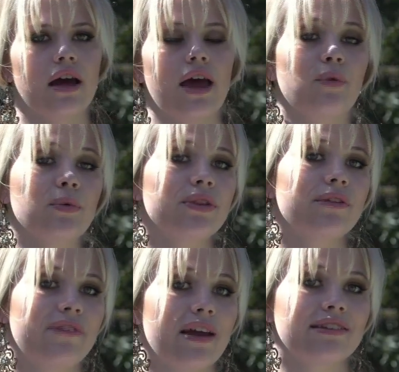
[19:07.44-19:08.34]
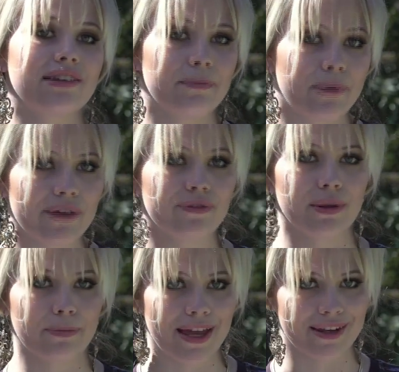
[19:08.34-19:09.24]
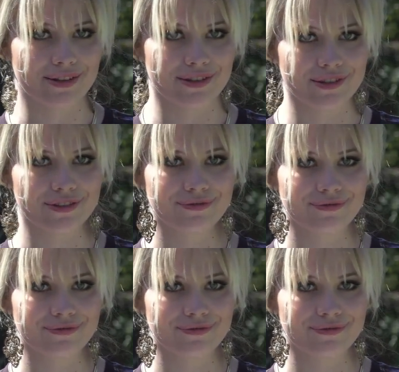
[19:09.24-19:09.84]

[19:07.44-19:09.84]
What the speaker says: And what would the fancier pay for the pellets?